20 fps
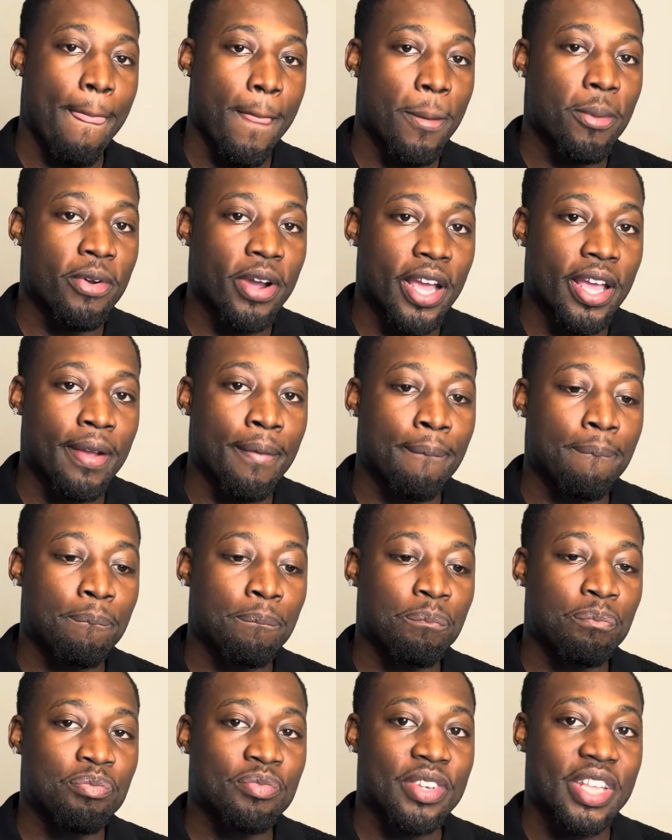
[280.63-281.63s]
right,
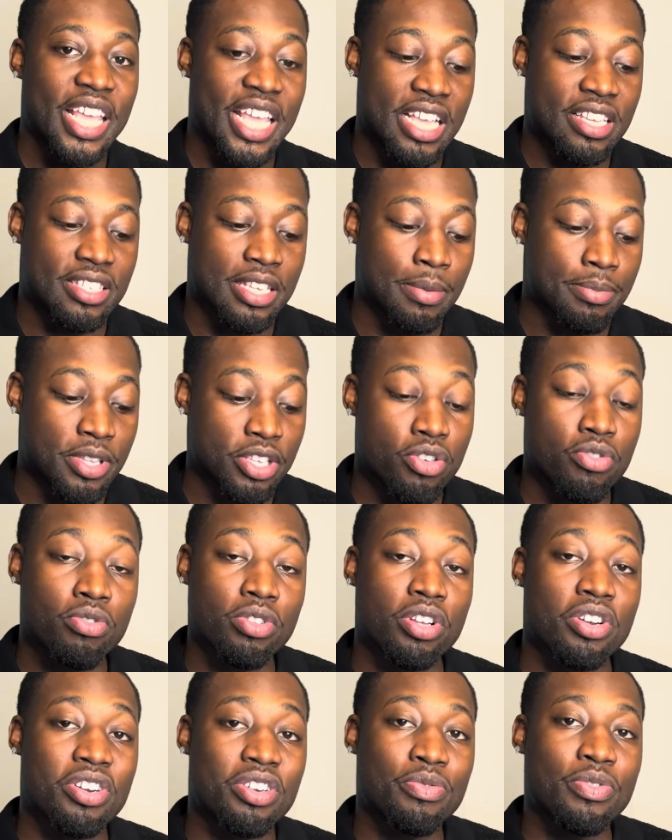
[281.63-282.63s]
is something you
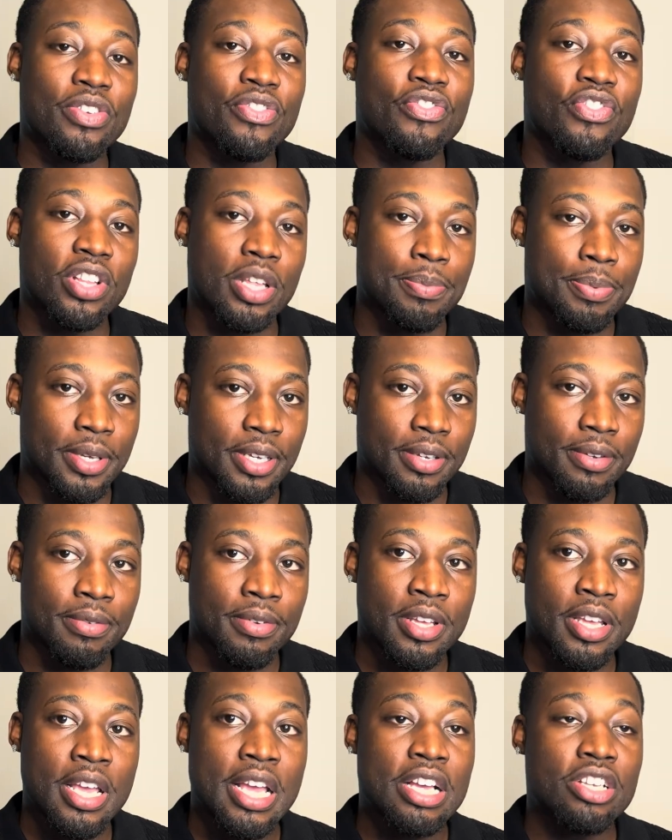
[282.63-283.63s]
learn with flipping.
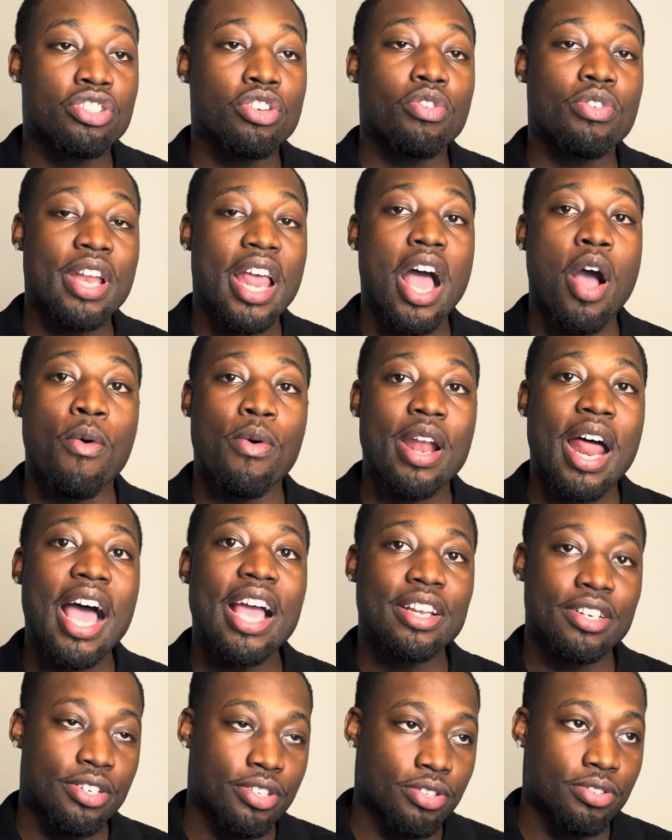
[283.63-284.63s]
So now what I
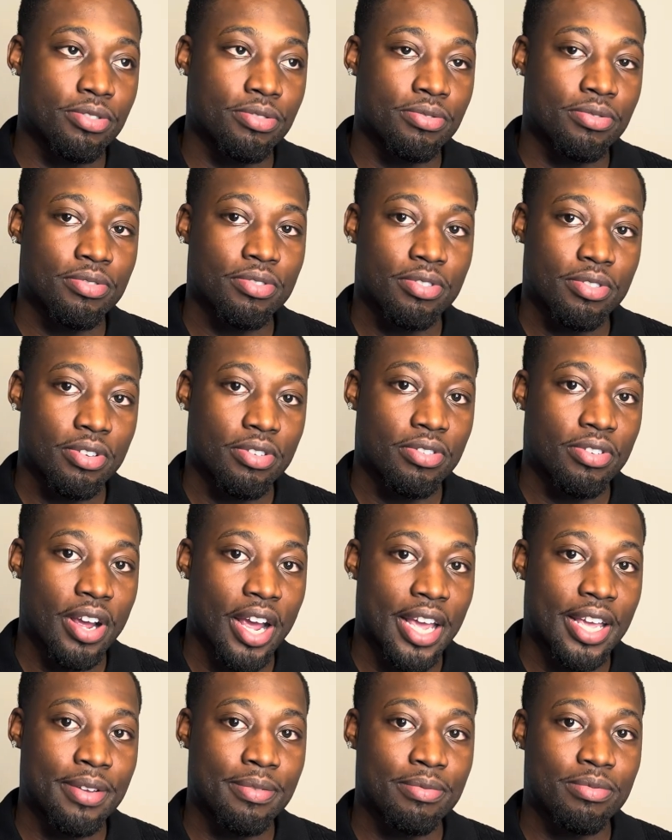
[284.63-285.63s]
do,
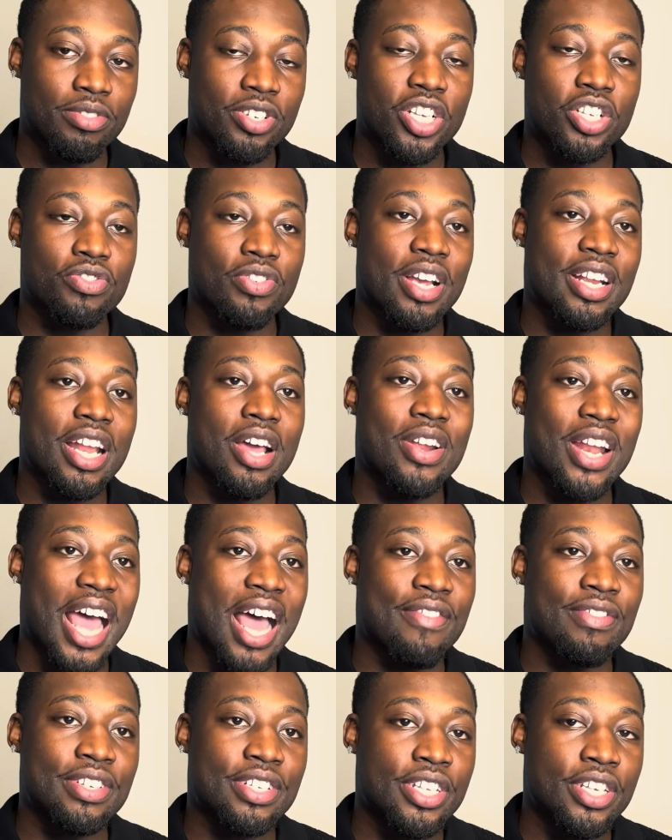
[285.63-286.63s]
right, because right now I
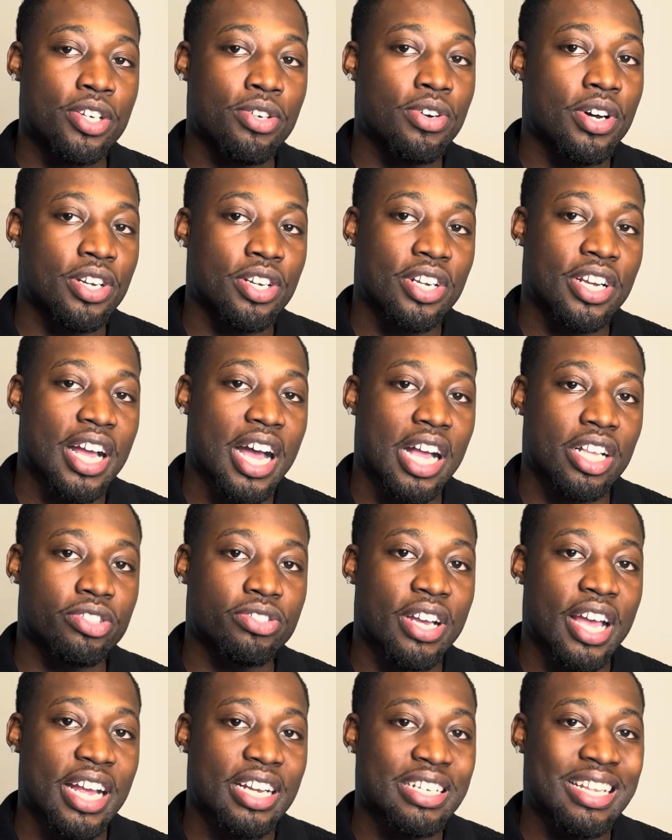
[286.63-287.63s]
have a deal under
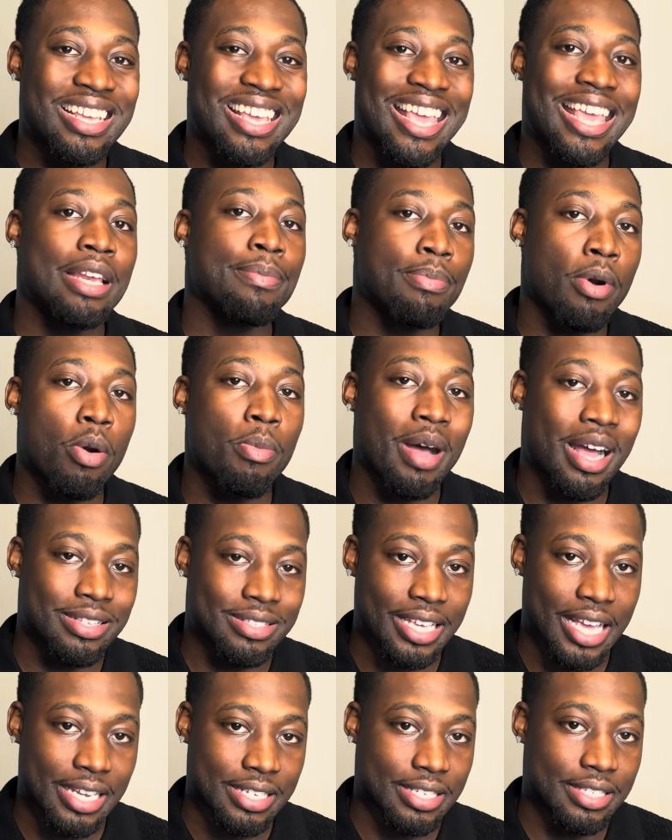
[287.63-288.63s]
contract in Beaumont,
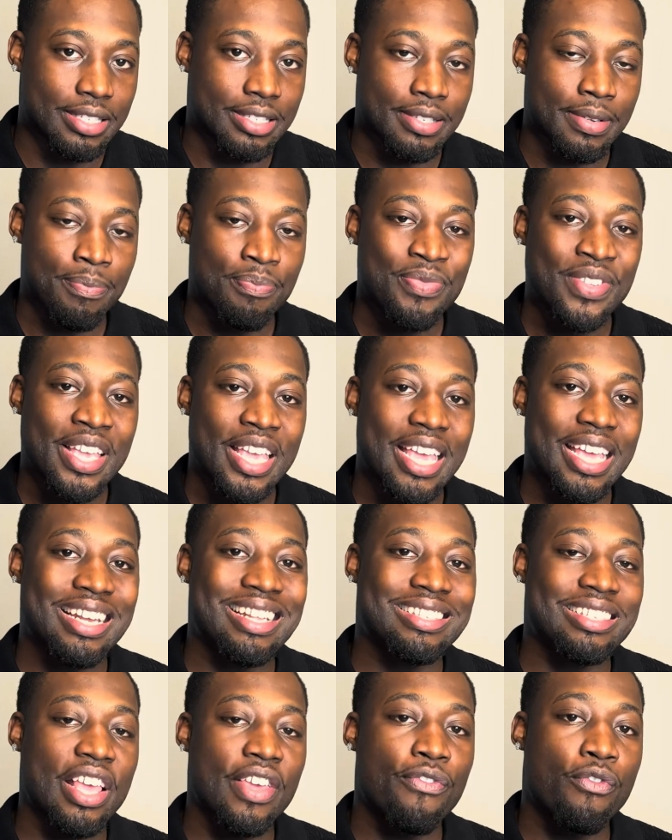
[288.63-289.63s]
Texas. It
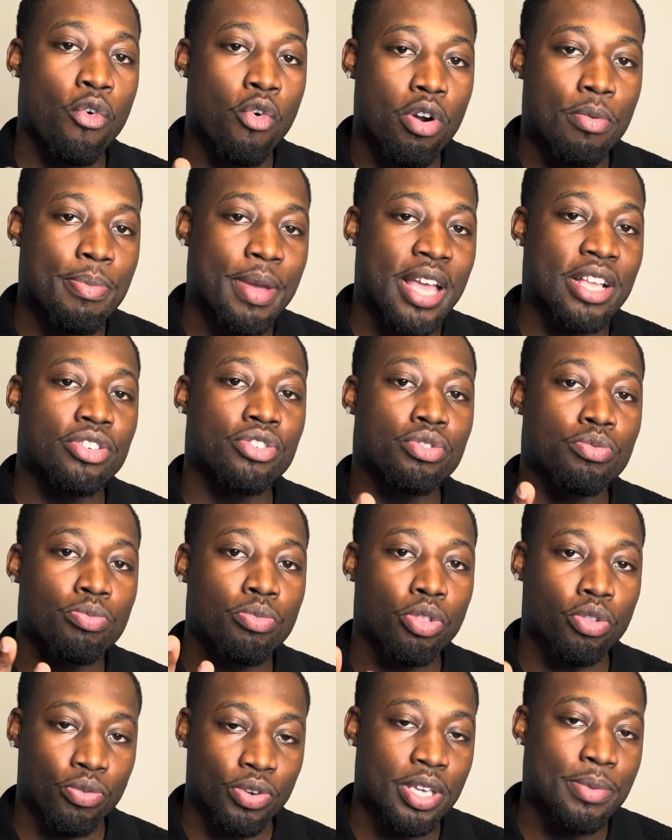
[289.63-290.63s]
is a 4-bedroom,
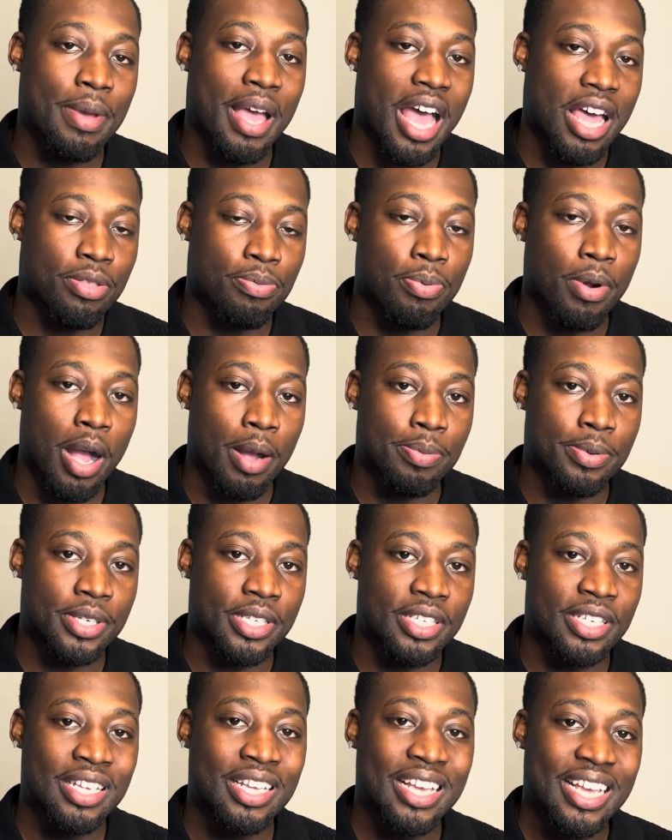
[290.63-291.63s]
3-bath
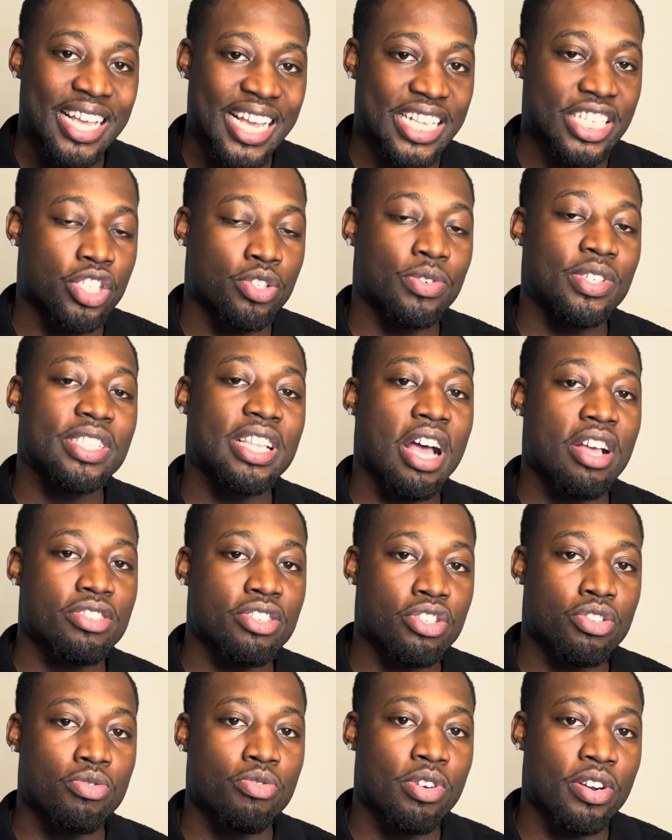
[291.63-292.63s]
property. It's 3,000
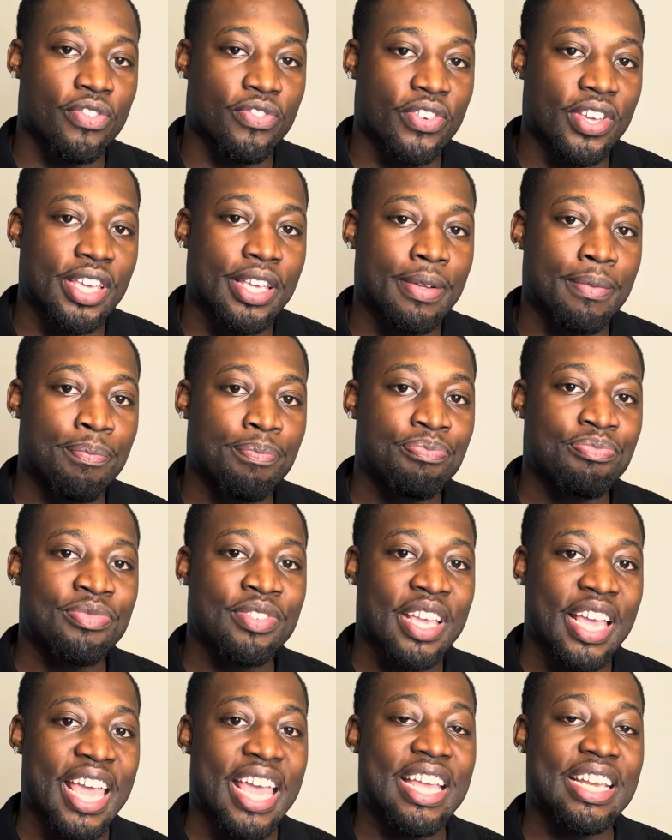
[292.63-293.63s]
square feet.
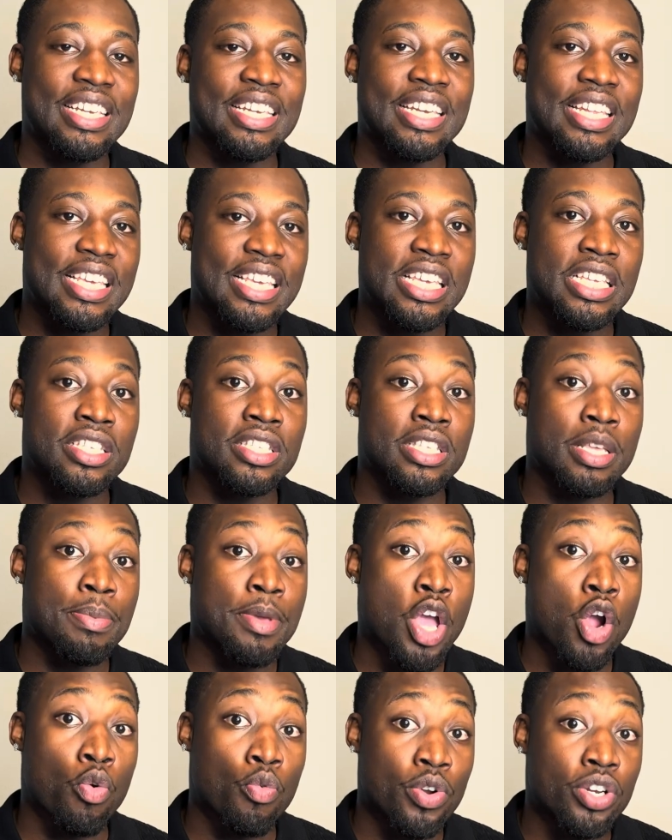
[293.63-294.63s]
It needs to be
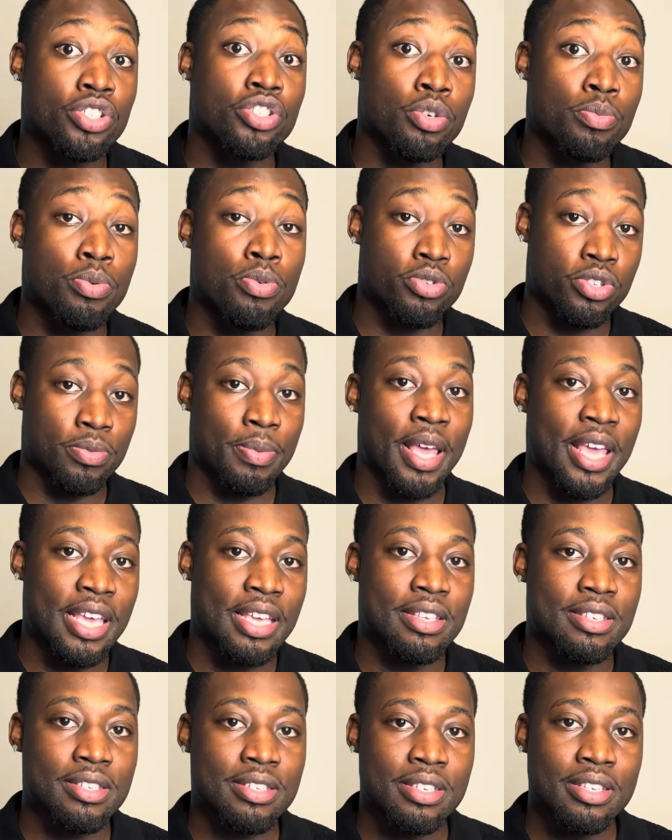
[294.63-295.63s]
a rentable
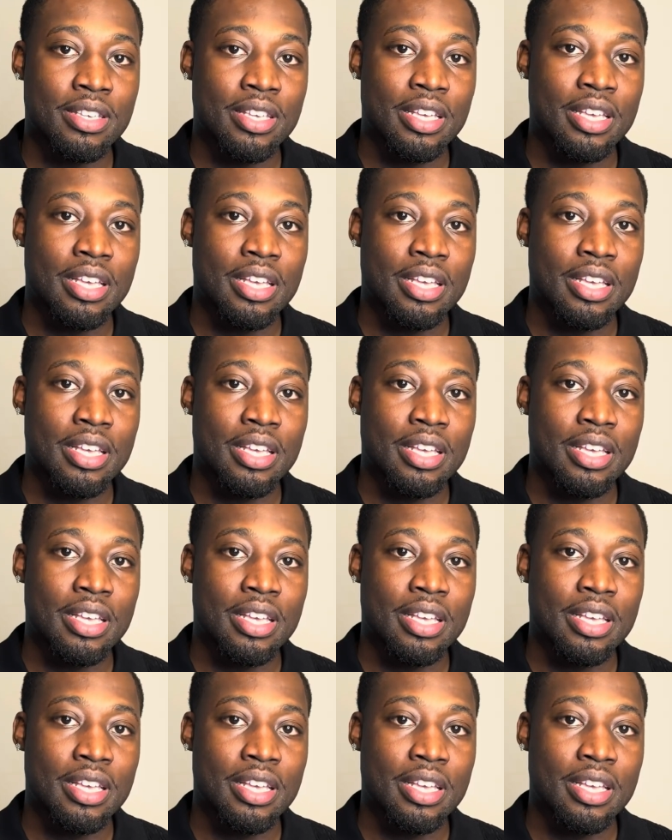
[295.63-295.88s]
space,